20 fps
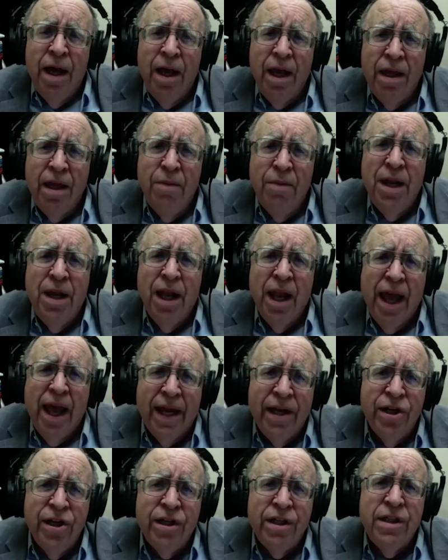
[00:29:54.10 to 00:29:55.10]
in the Middle
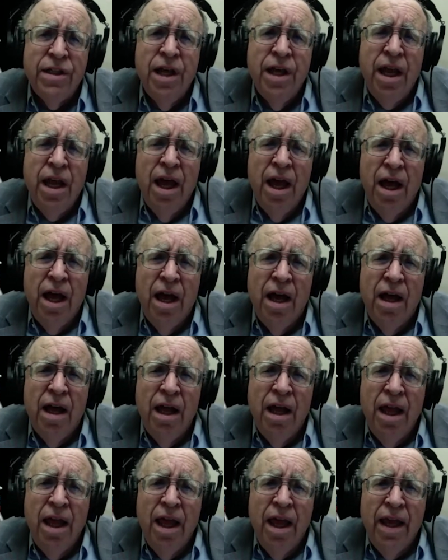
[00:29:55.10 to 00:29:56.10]
Ages.
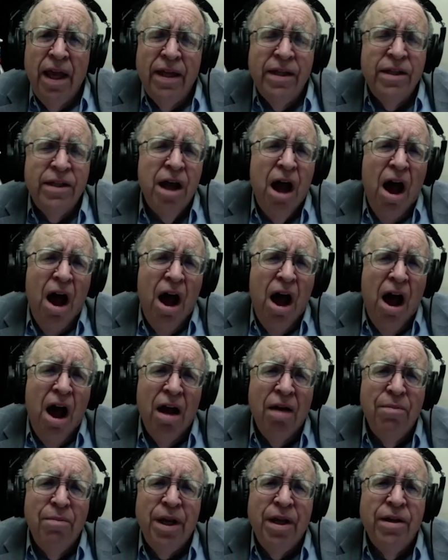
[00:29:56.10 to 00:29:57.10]
It's
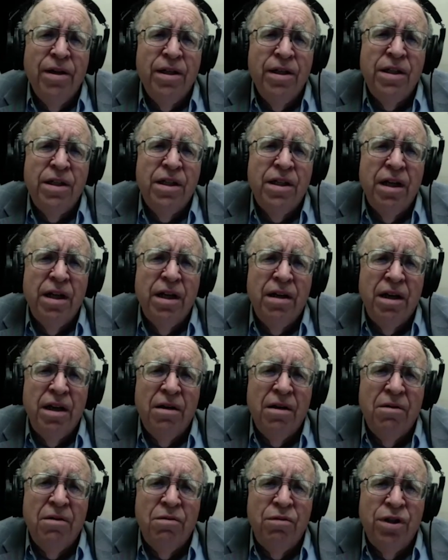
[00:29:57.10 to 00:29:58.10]
odd because
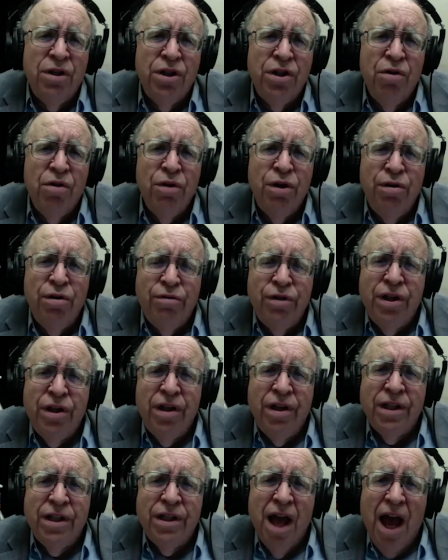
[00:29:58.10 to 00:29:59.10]
we're so used to
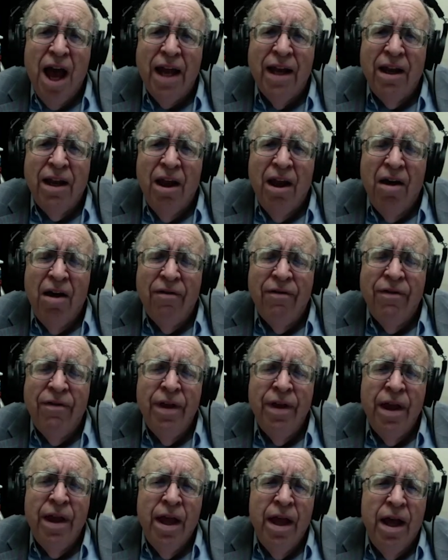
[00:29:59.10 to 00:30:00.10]
this kind of love
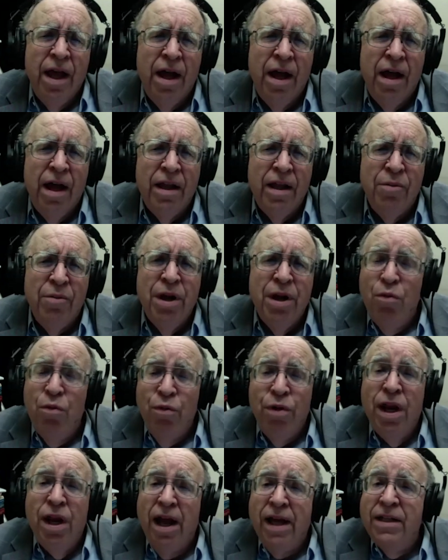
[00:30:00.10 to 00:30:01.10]
that we
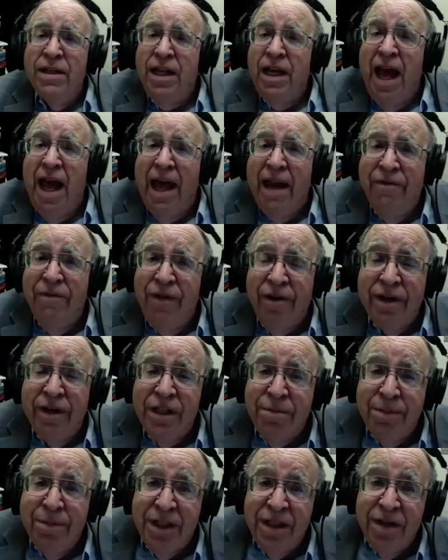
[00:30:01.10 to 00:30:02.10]
don't realize it had a very
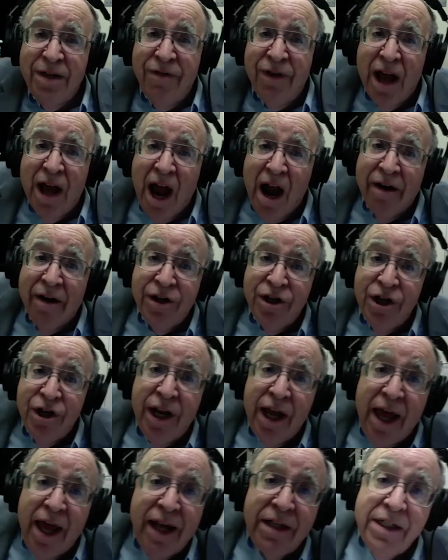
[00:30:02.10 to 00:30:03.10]
specific
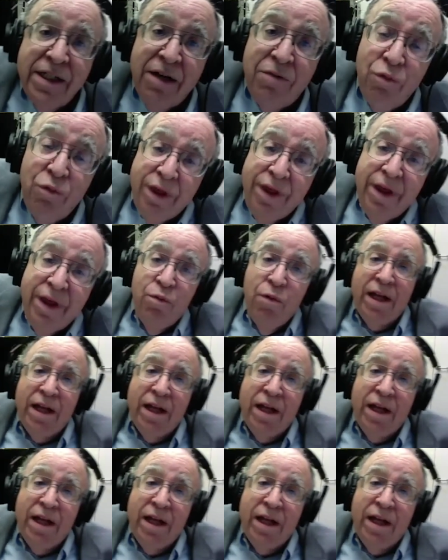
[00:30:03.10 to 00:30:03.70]
origin. And it's within